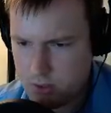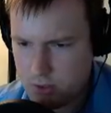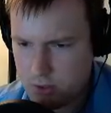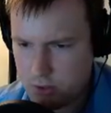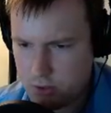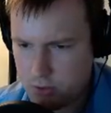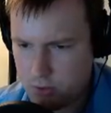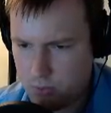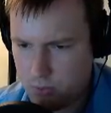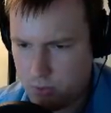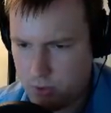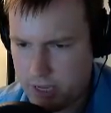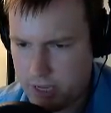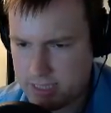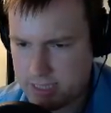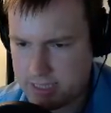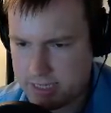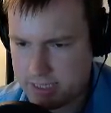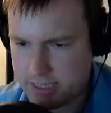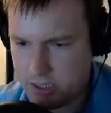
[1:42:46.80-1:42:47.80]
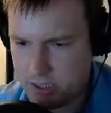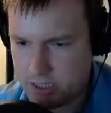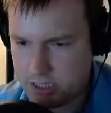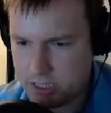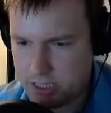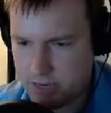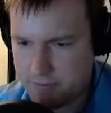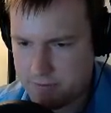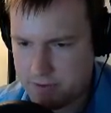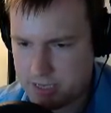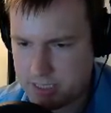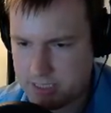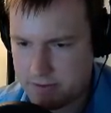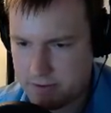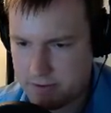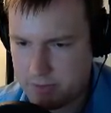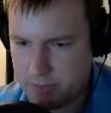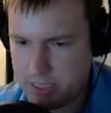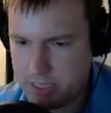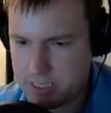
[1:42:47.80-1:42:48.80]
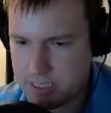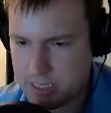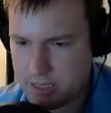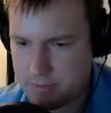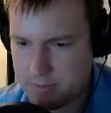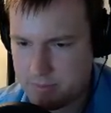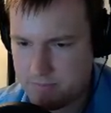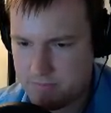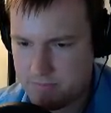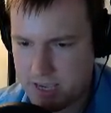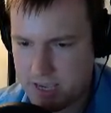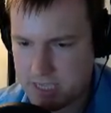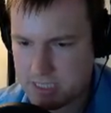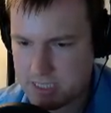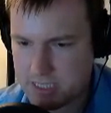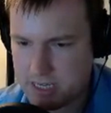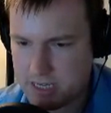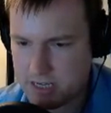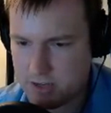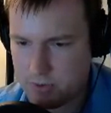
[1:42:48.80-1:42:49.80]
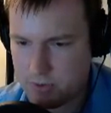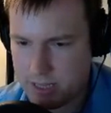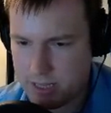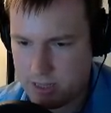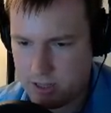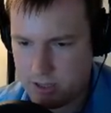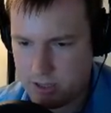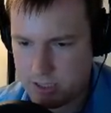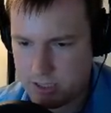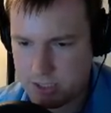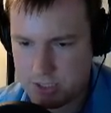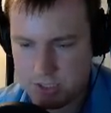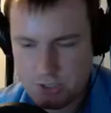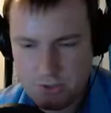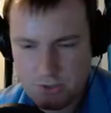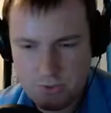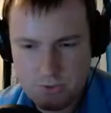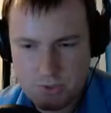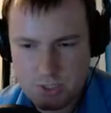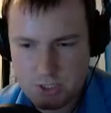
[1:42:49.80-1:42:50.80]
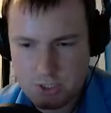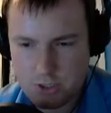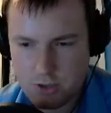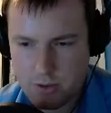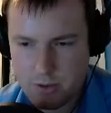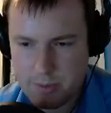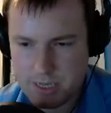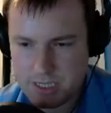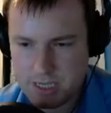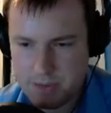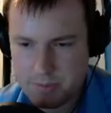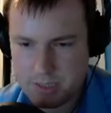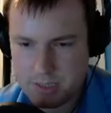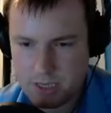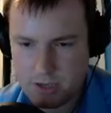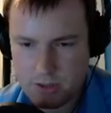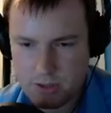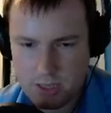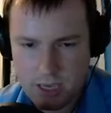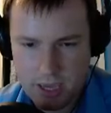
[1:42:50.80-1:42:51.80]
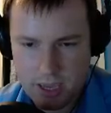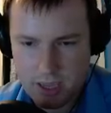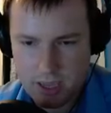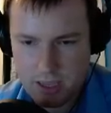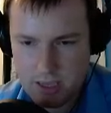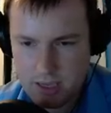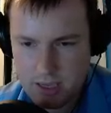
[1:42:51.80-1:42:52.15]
Warhead technology, I think, is something we need to invest in quite a lot soon, so I'm actually happy to go there.